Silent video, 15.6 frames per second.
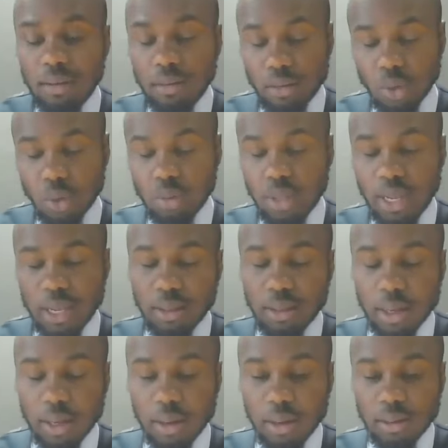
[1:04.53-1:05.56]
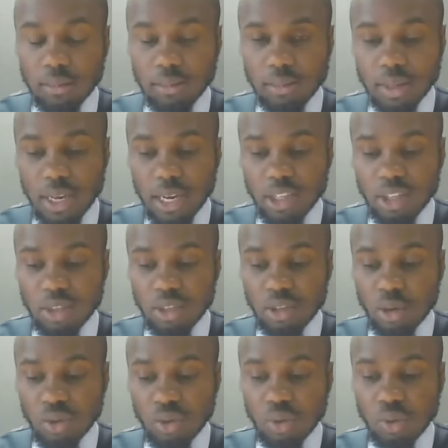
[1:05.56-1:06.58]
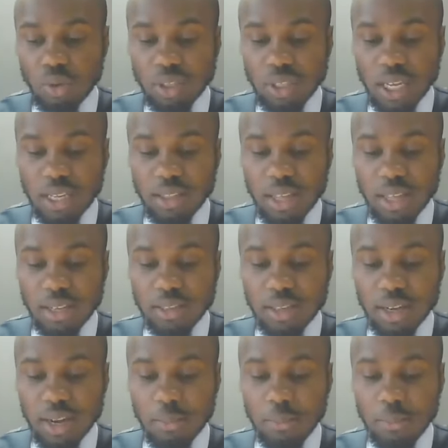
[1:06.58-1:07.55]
then the agent goes on to say that